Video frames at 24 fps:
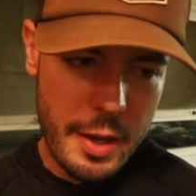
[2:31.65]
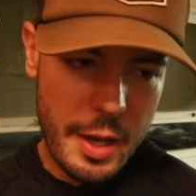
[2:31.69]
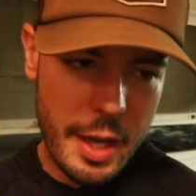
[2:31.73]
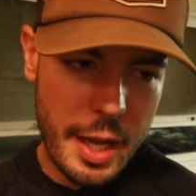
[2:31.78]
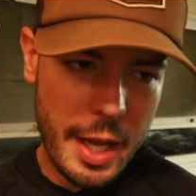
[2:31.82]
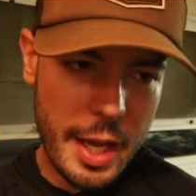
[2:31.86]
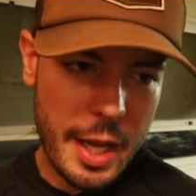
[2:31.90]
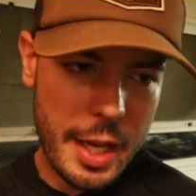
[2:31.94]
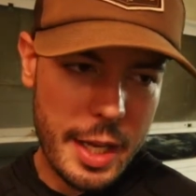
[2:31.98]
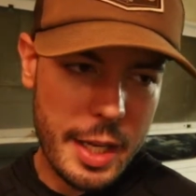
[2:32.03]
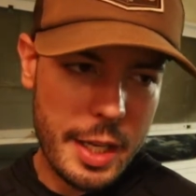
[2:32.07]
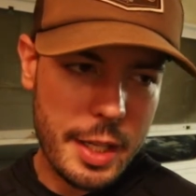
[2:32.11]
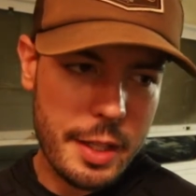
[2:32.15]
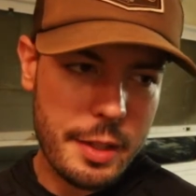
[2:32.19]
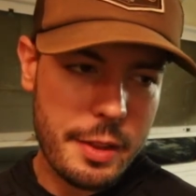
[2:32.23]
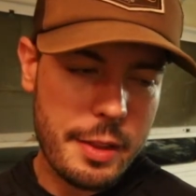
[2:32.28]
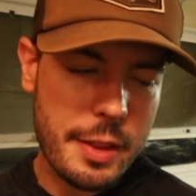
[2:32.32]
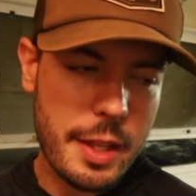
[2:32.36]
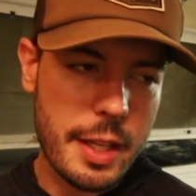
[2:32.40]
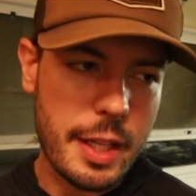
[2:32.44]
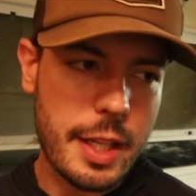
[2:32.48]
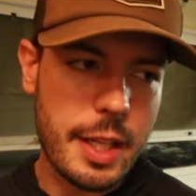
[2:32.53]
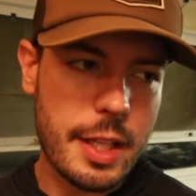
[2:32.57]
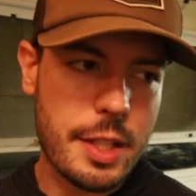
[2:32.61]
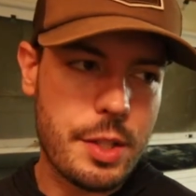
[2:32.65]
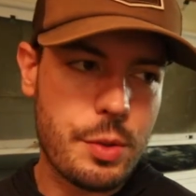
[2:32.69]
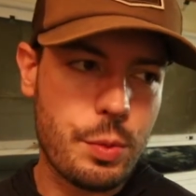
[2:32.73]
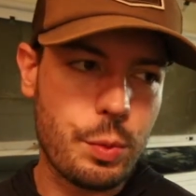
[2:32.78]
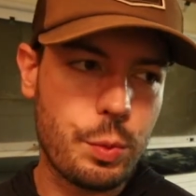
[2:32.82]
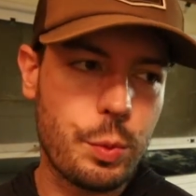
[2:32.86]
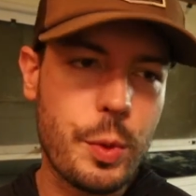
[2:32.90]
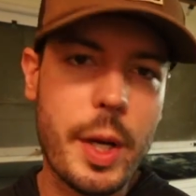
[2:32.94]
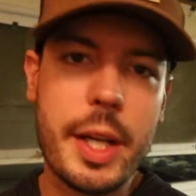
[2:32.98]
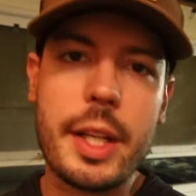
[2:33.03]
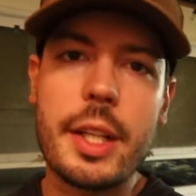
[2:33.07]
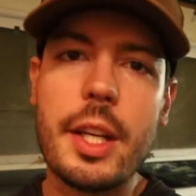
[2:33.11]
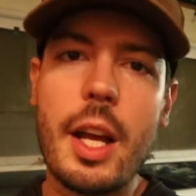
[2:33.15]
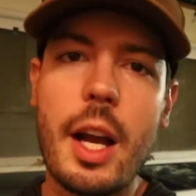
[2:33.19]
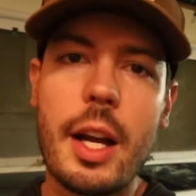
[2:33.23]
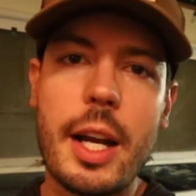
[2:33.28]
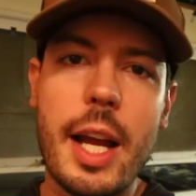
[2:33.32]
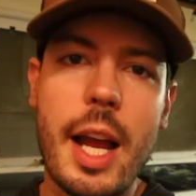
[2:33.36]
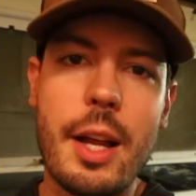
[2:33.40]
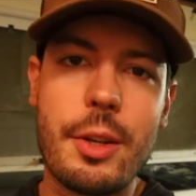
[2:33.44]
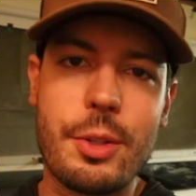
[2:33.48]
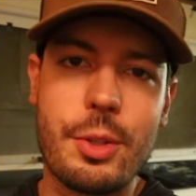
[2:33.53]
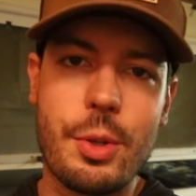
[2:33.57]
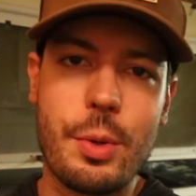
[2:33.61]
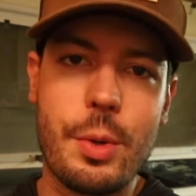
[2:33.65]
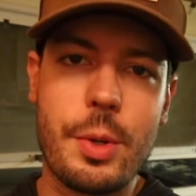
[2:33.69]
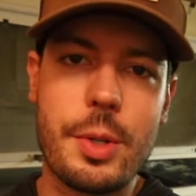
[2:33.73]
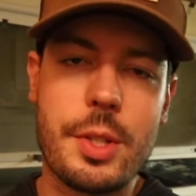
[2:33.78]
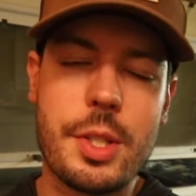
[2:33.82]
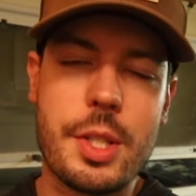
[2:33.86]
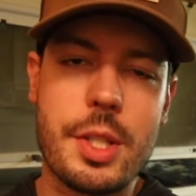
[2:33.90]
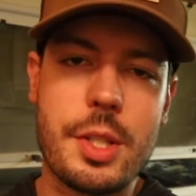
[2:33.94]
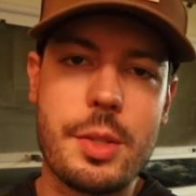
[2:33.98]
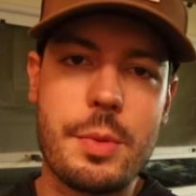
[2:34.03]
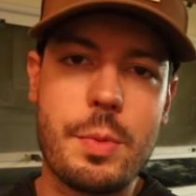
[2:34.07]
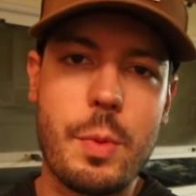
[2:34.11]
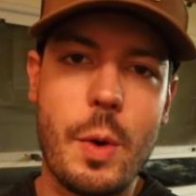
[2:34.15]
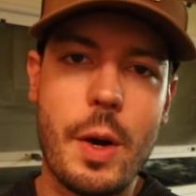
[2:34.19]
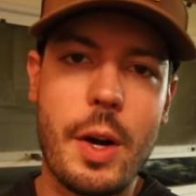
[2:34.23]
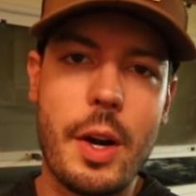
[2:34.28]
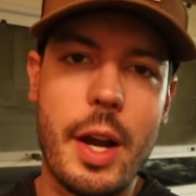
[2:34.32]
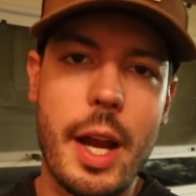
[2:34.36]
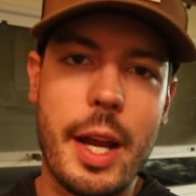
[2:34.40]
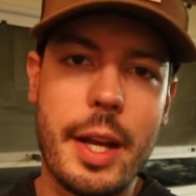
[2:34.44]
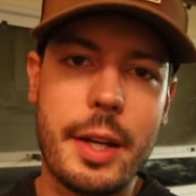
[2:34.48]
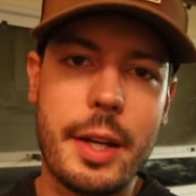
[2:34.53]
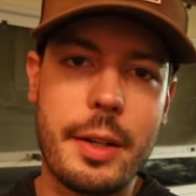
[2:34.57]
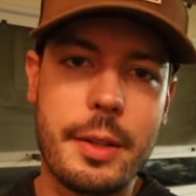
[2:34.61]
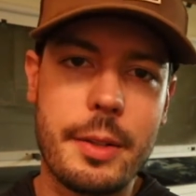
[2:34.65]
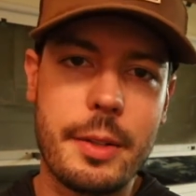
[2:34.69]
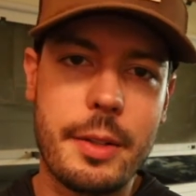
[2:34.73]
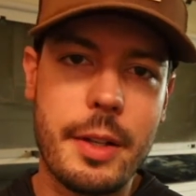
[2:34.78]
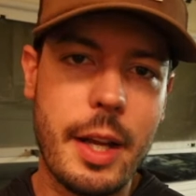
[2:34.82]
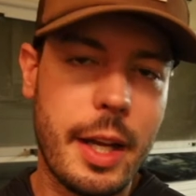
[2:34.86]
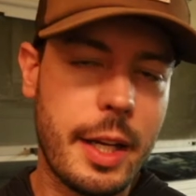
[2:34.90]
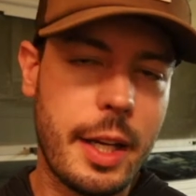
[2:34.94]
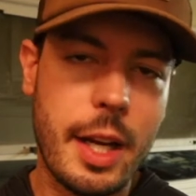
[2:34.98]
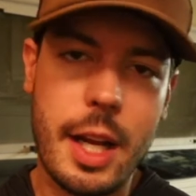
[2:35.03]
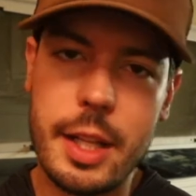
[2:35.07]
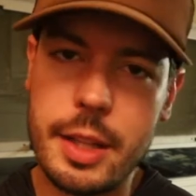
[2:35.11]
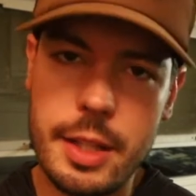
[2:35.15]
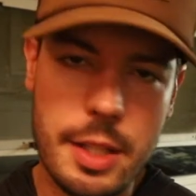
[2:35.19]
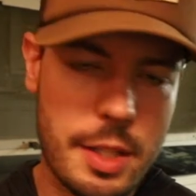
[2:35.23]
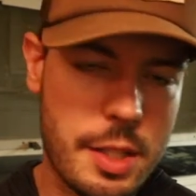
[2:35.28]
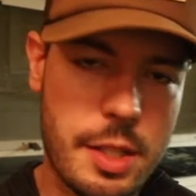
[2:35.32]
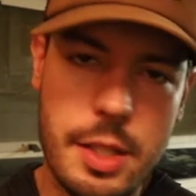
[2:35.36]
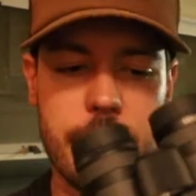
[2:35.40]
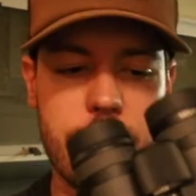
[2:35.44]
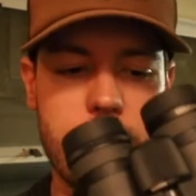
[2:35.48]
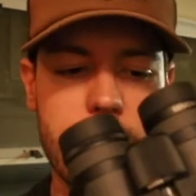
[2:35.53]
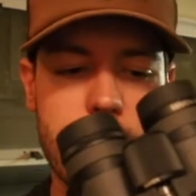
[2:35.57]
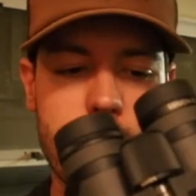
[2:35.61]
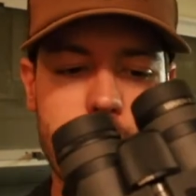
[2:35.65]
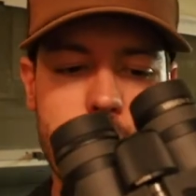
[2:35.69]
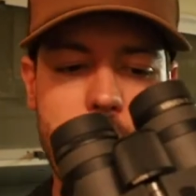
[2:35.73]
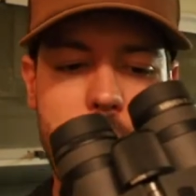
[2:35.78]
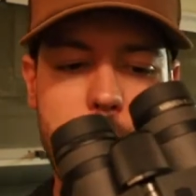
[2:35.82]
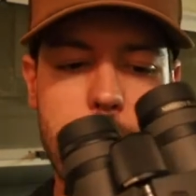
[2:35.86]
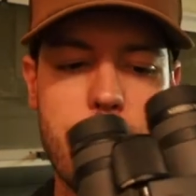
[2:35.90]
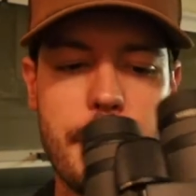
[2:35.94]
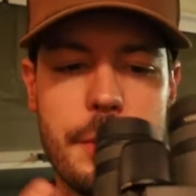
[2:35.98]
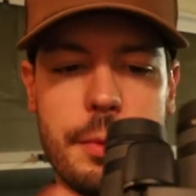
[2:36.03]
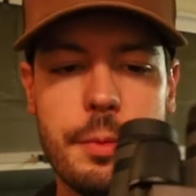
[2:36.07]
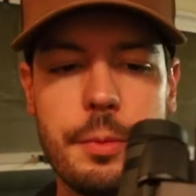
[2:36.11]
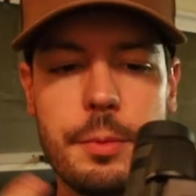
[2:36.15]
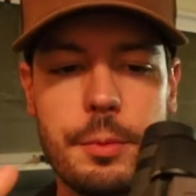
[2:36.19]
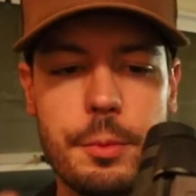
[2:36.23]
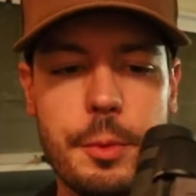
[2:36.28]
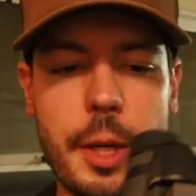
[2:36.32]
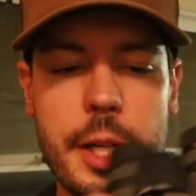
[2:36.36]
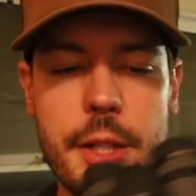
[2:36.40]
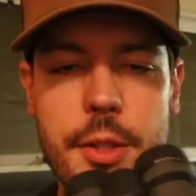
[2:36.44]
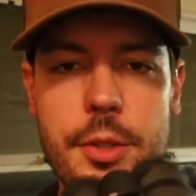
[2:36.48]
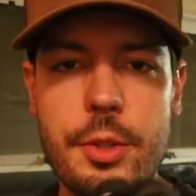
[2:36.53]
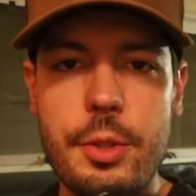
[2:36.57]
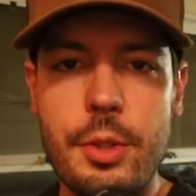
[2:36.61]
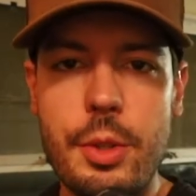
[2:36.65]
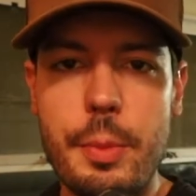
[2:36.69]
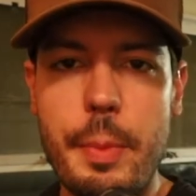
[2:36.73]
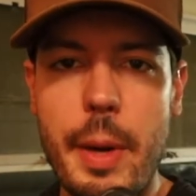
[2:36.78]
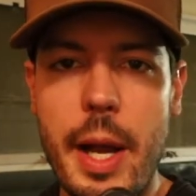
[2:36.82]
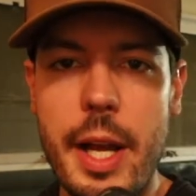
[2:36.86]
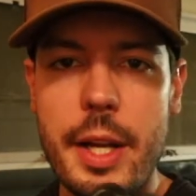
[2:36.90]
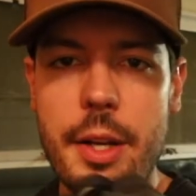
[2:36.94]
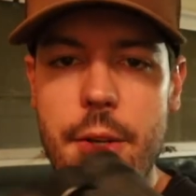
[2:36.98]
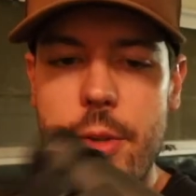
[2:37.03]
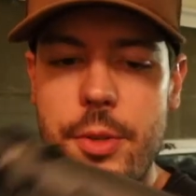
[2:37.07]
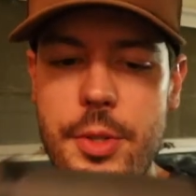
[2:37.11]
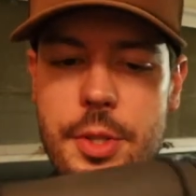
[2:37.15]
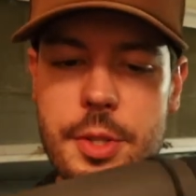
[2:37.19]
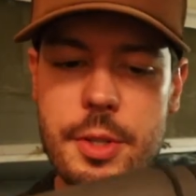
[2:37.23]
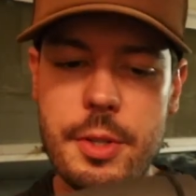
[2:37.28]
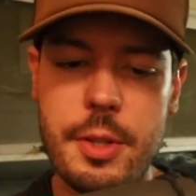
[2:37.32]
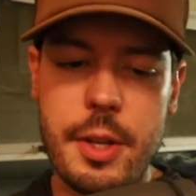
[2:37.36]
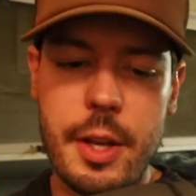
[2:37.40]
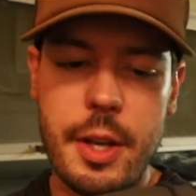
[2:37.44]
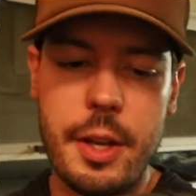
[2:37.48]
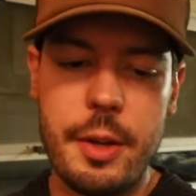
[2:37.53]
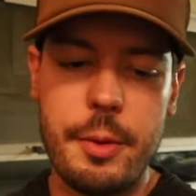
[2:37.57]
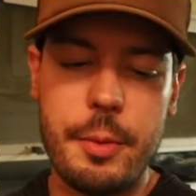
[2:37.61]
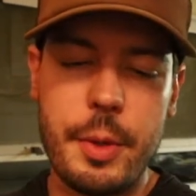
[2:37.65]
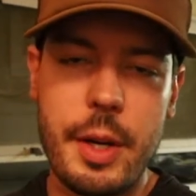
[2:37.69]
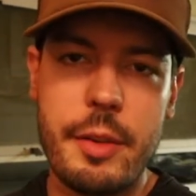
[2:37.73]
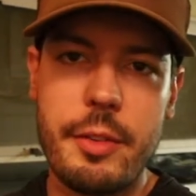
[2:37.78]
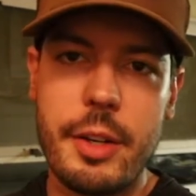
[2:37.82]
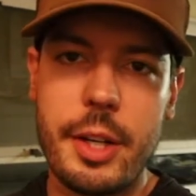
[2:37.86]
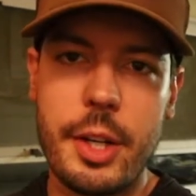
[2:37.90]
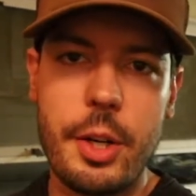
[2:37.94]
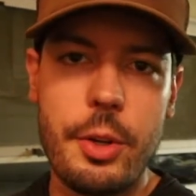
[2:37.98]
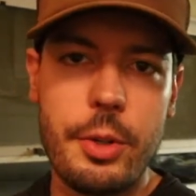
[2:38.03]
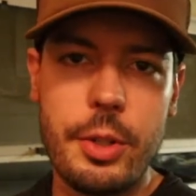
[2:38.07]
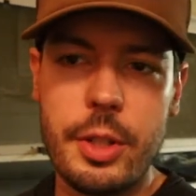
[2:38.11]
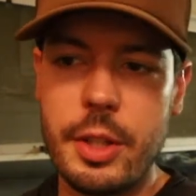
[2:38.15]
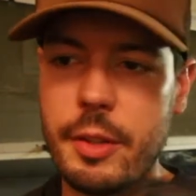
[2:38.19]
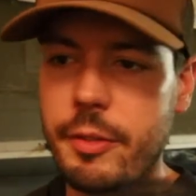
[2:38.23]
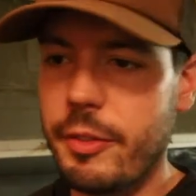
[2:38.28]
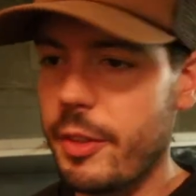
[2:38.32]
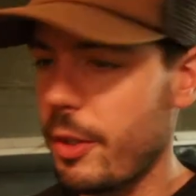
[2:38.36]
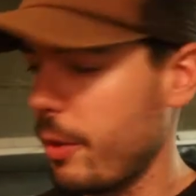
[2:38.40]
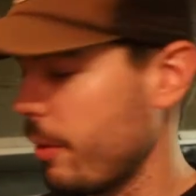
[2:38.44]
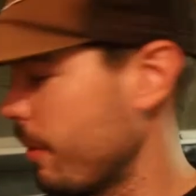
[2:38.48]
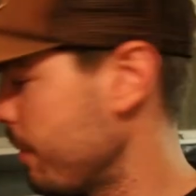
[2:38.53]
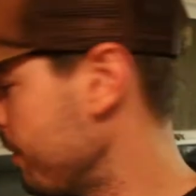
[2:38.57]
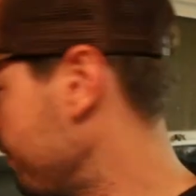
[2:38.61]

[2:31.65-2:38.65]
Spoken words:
I think it's Rick Young Outdoors is where I got this, and strap it right to the binos whenever I go into the field.